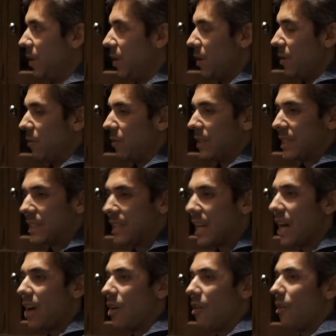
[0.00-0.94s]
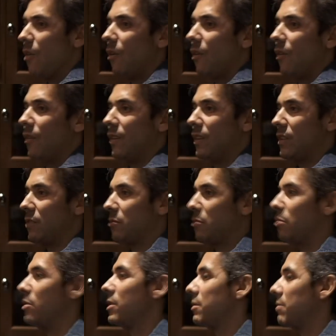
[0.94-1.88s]
Whereas now, there's of
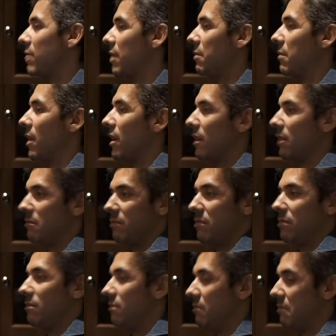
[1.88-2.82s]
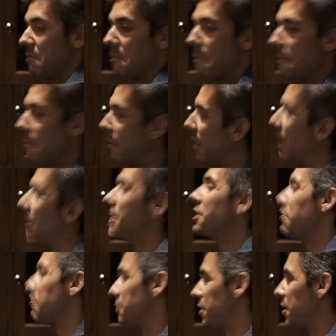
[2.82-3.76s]
course a blend of